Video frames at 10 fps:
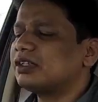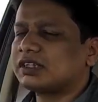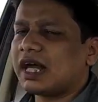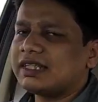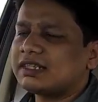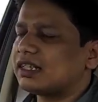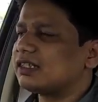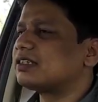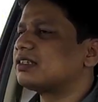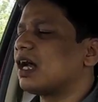sights
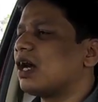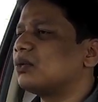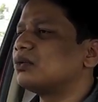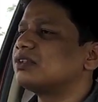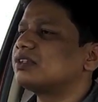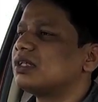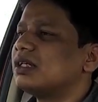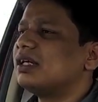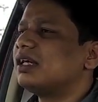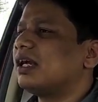and sounds
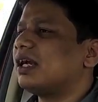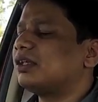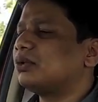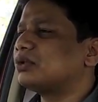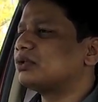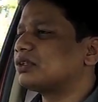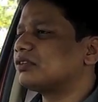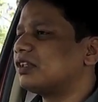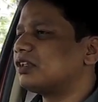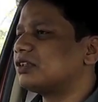and those sorts
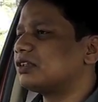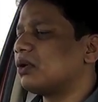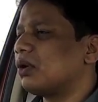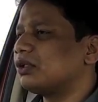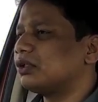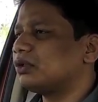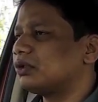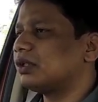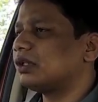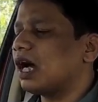of things on your